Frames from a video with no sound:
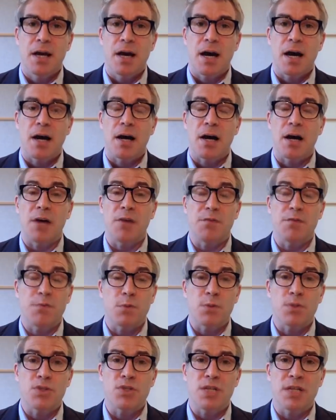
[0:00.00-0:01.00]
uh,
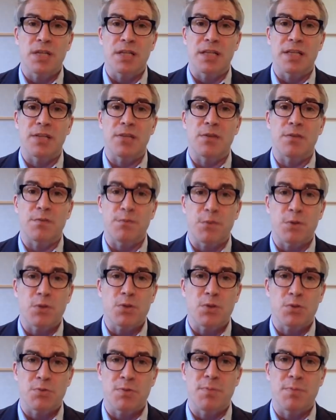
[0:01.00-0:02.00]
unfortunately, the
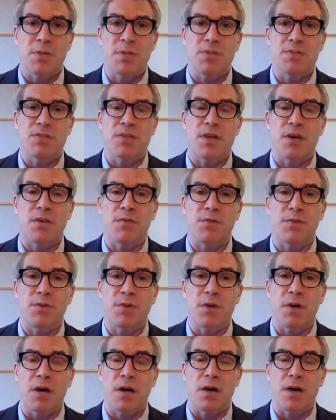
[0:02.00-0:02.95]
first three months of the,